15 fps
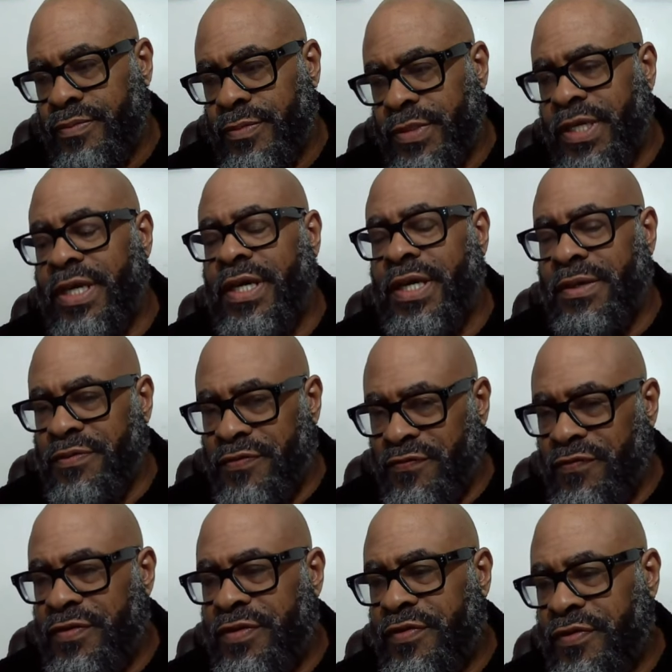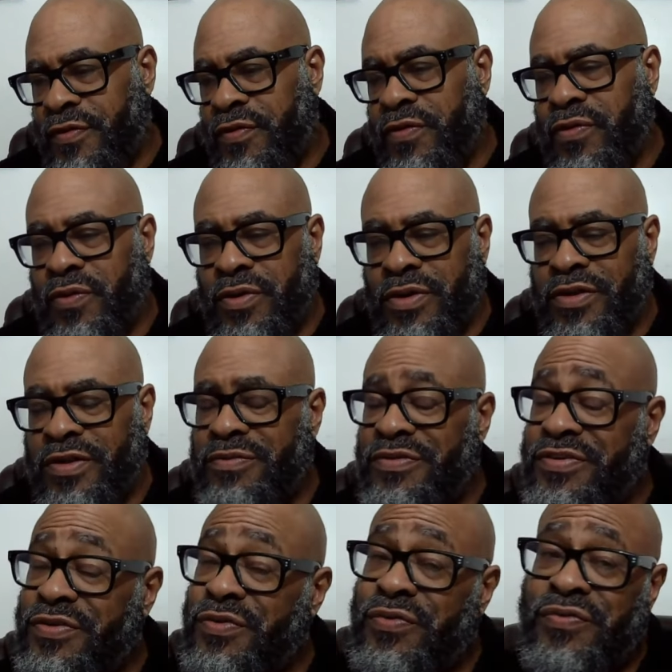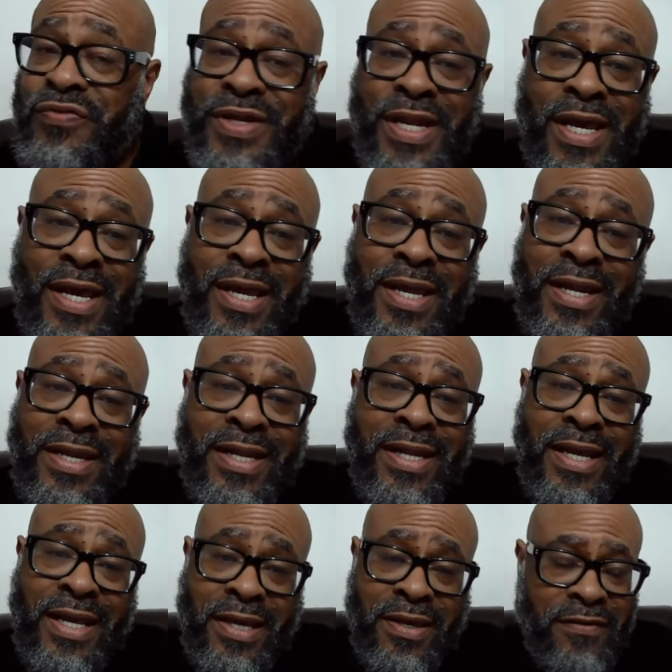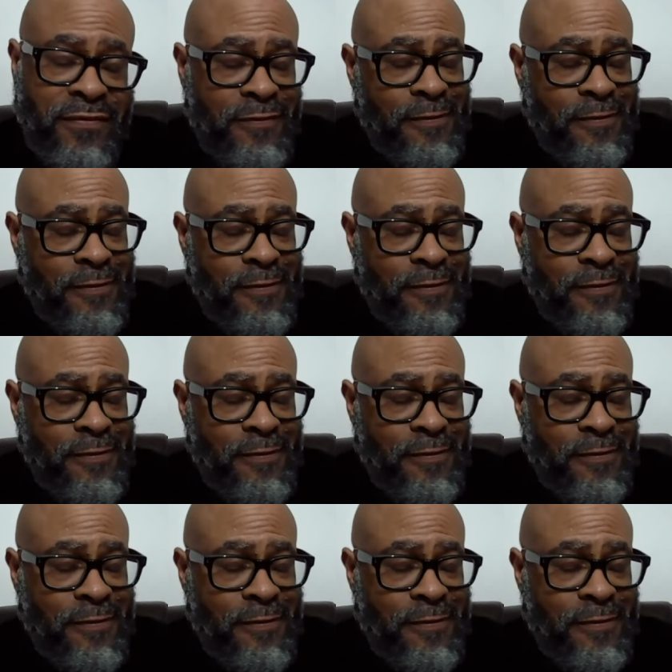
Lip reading: He was for the third quarter because he was 2 for 9 at the half.